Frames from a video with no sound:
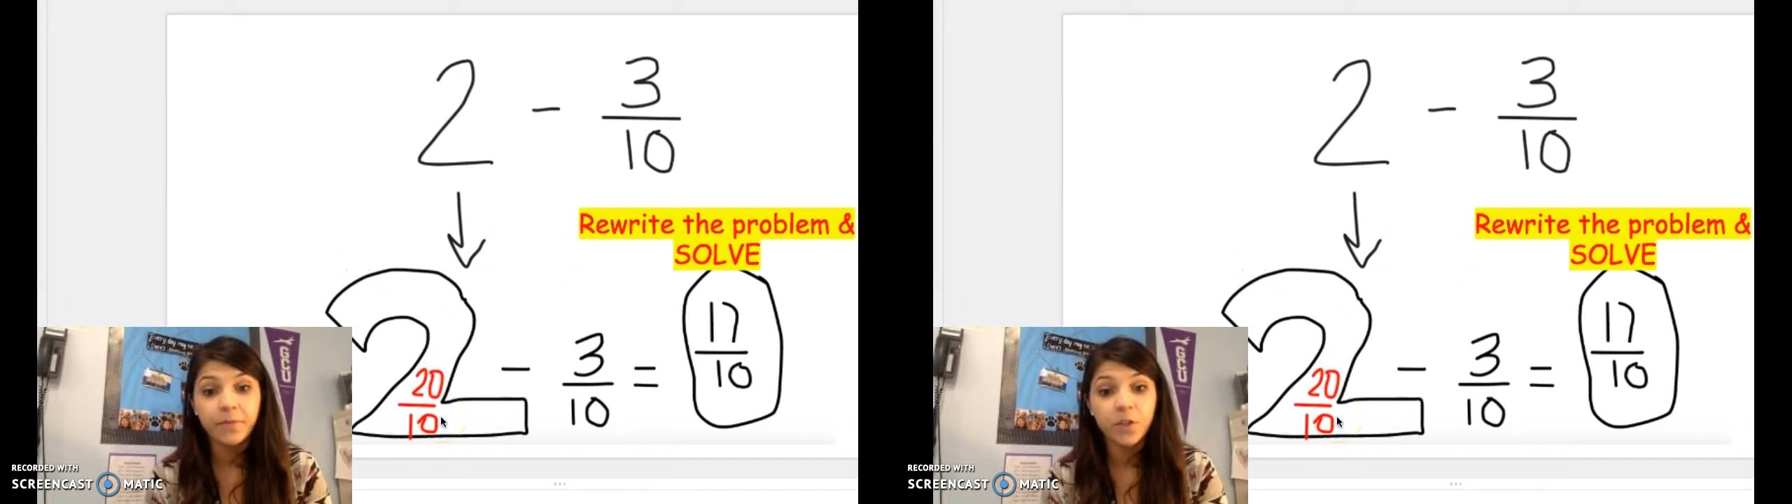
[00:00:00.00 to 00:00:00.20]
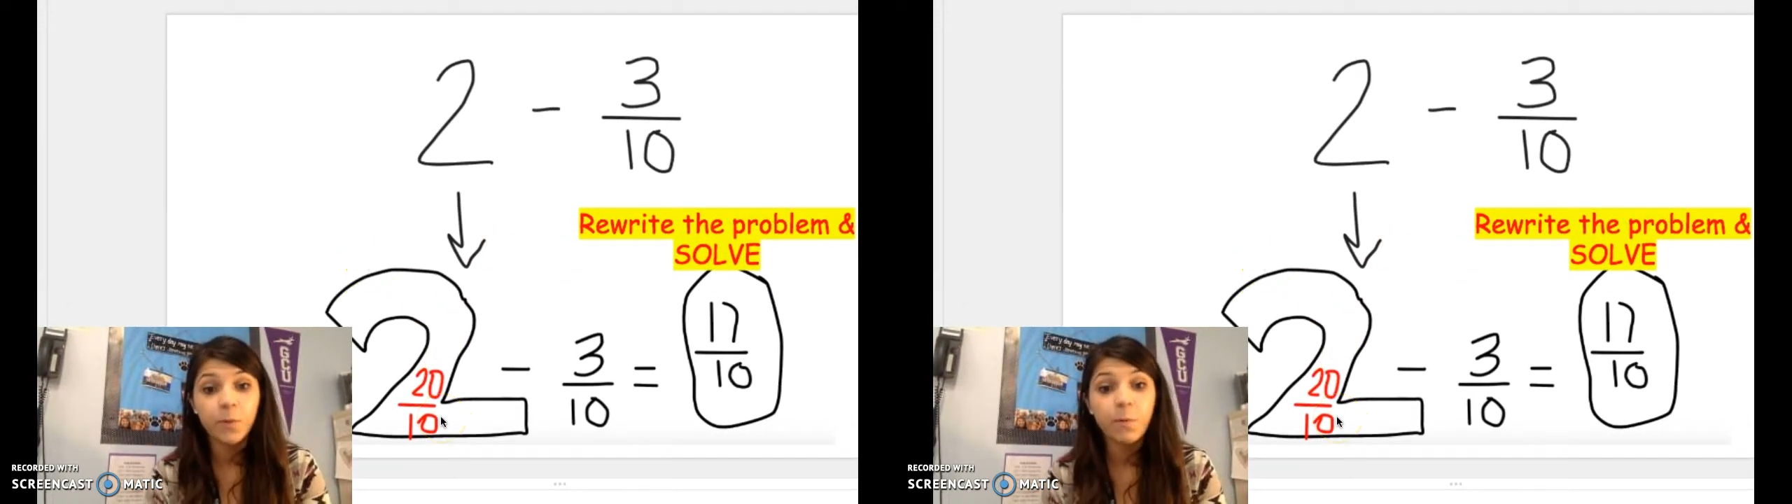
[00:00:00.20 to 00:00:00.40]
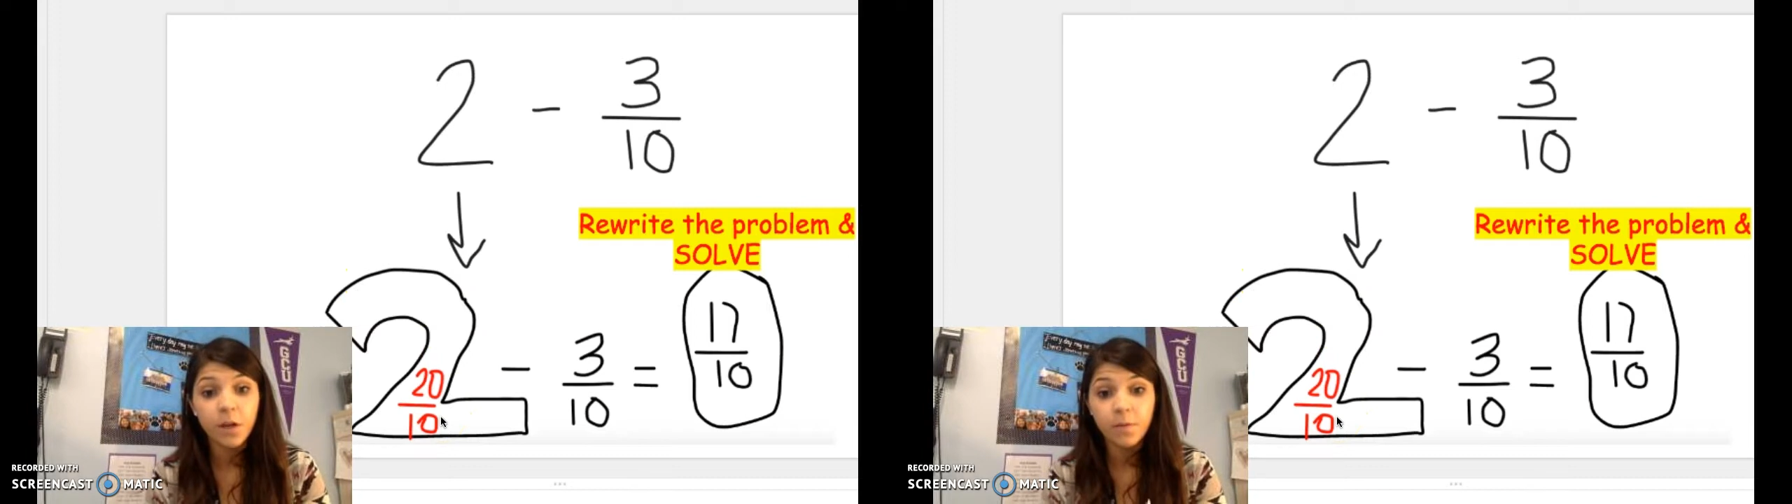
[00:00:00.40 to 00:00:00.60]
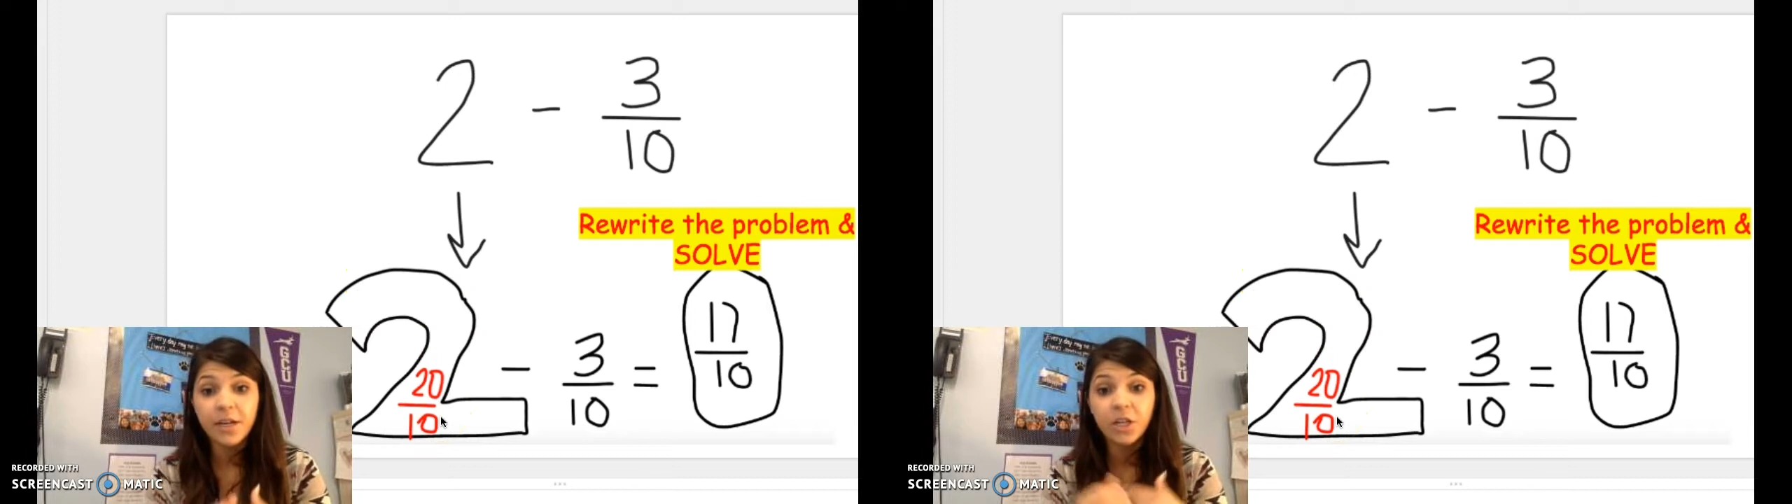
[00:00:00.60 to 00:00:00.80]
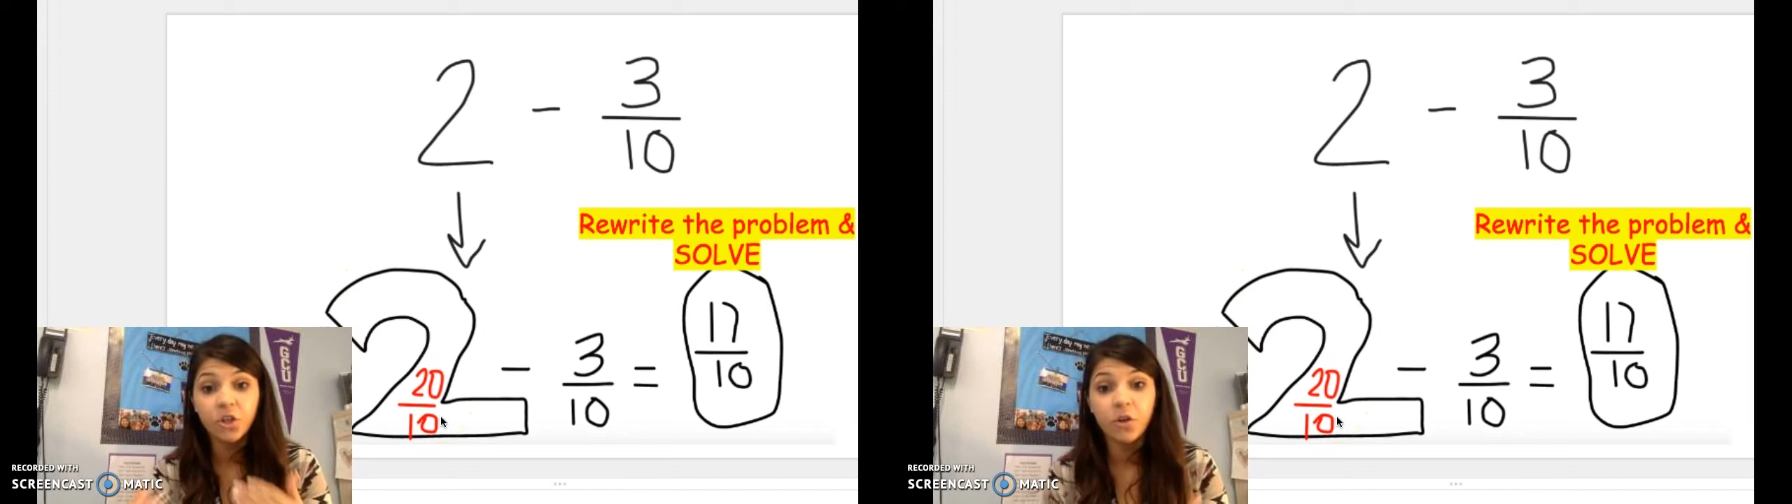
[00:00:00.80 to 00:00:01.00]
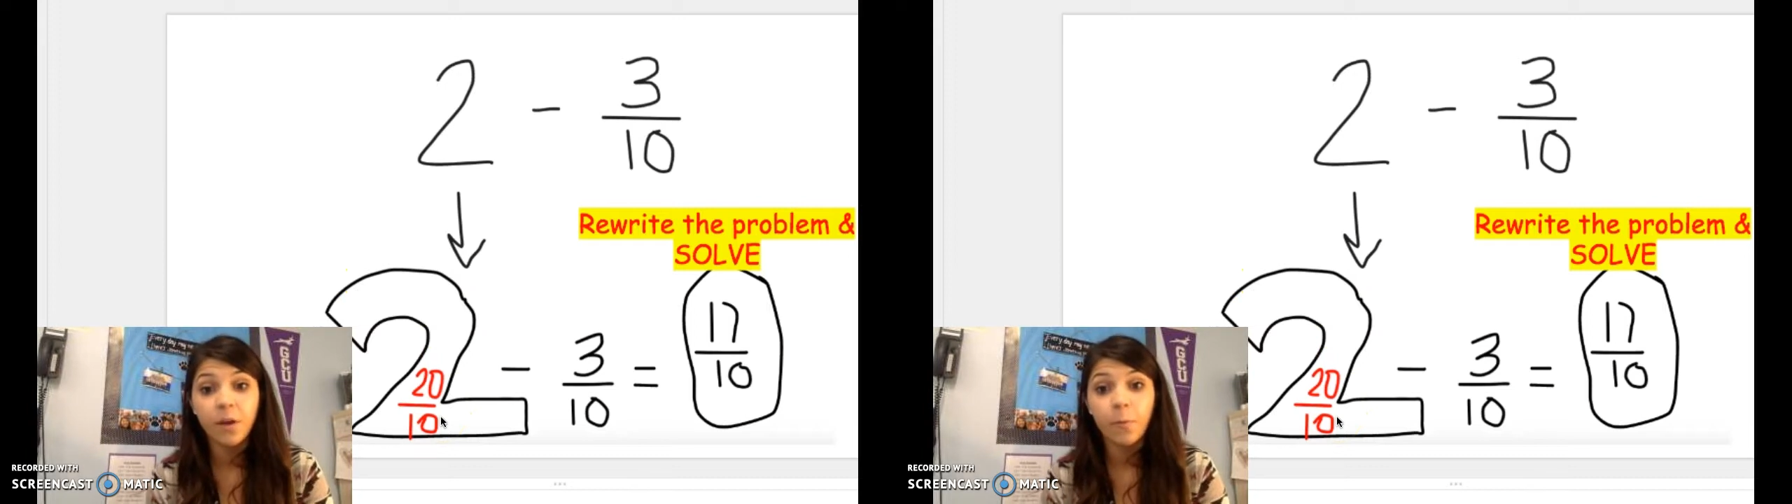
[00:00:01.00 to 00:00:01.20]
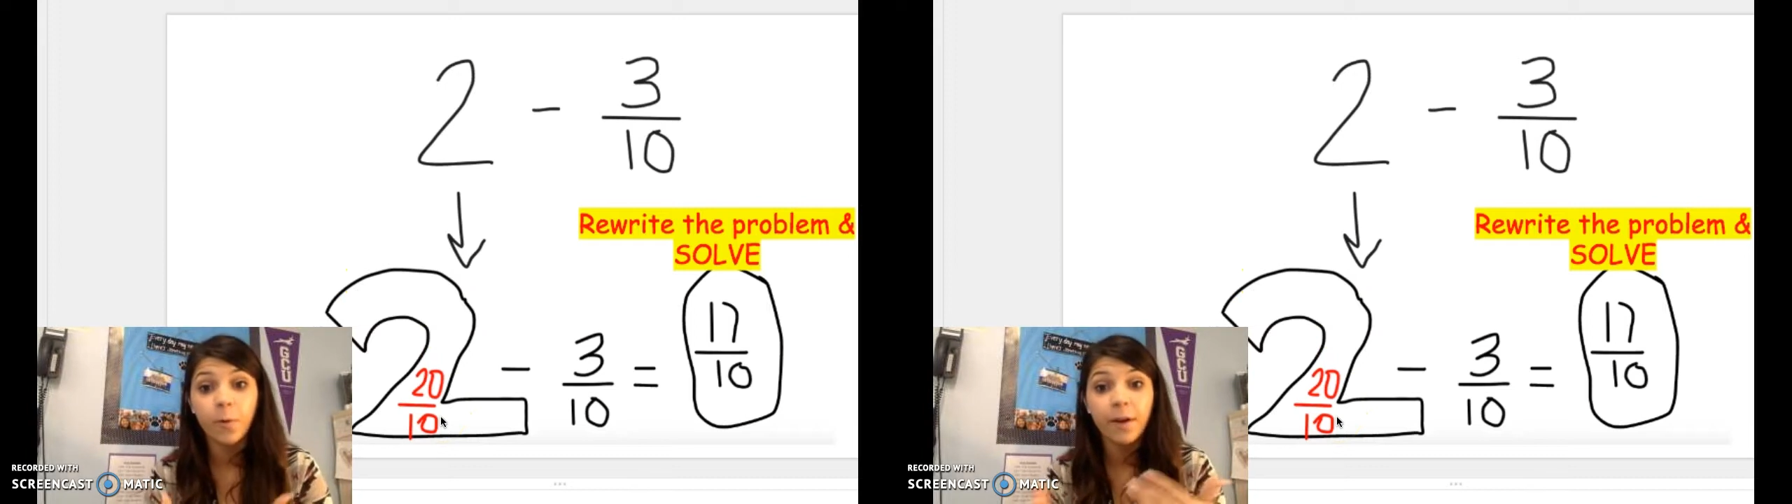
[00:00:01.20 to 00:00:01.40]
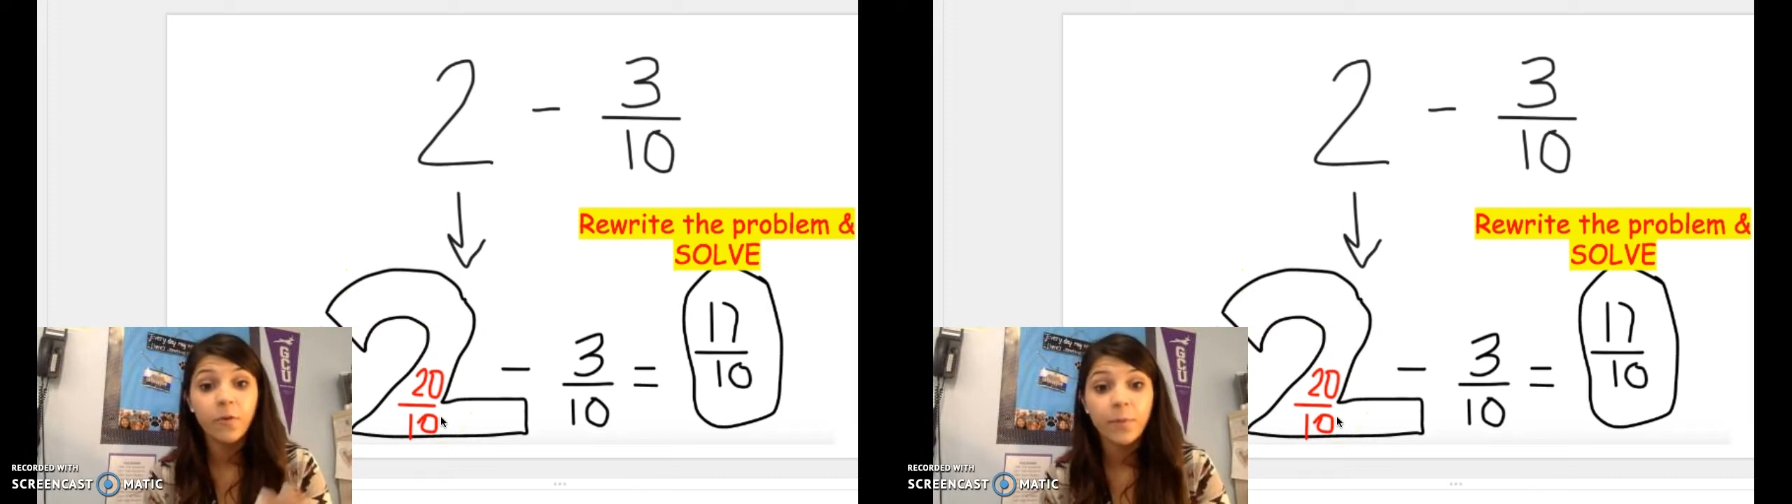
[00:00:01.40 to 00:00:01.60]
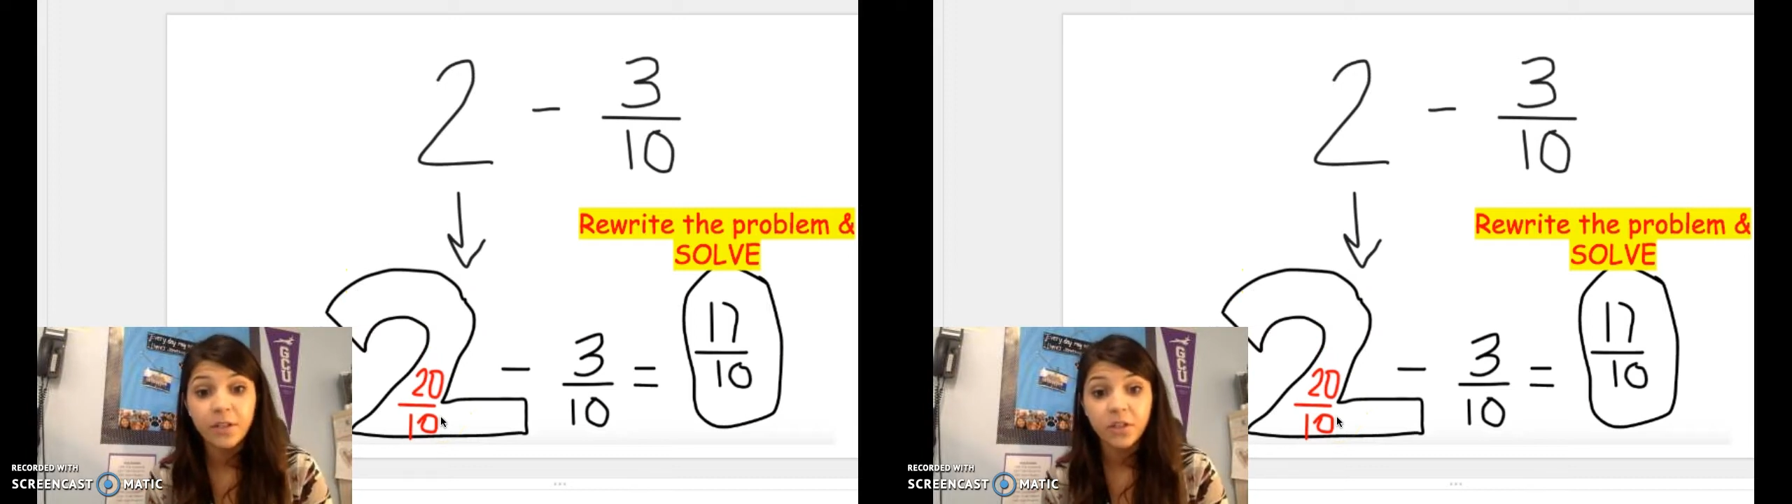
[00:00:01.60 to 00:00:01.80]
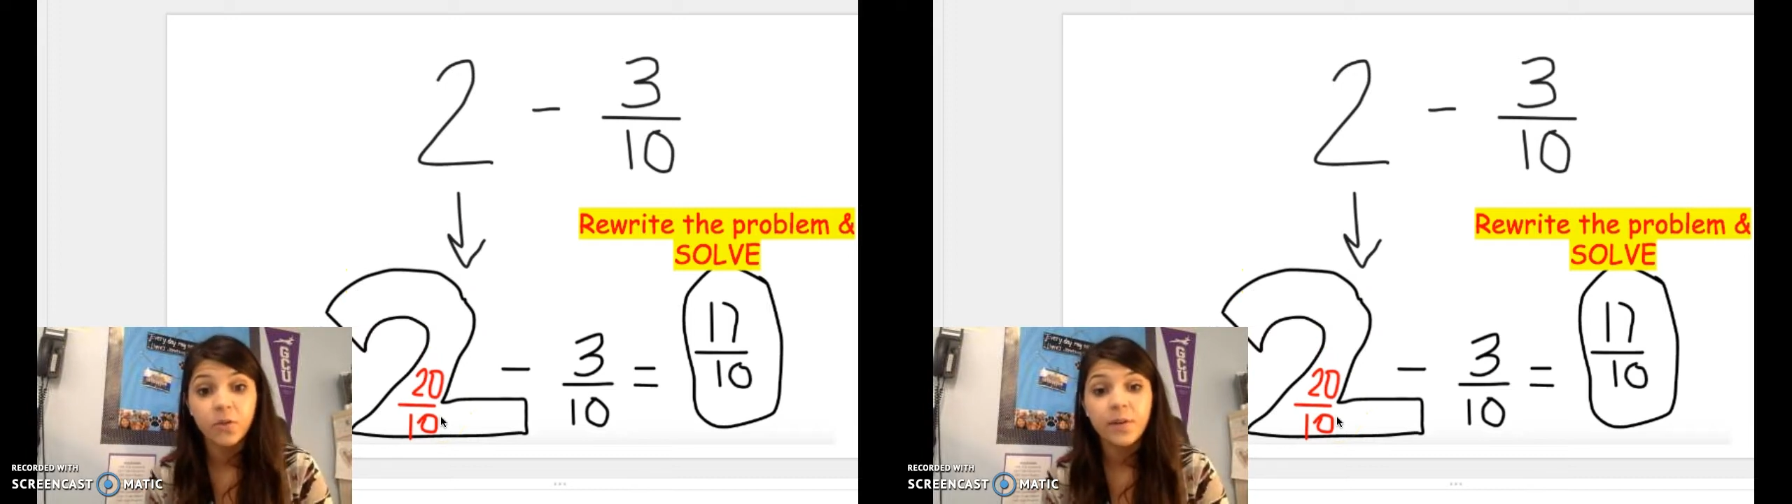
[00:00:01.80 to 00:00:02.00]
So we want to make sure that whatever we
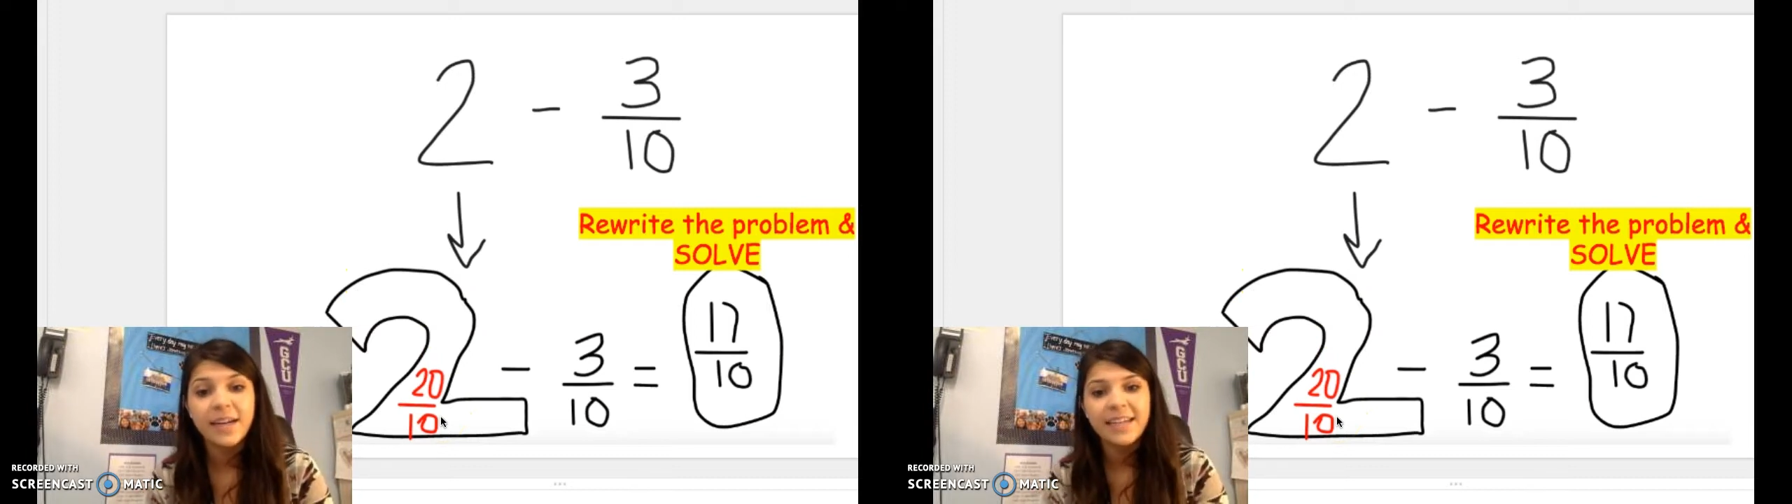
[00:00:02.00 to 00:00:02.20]
do,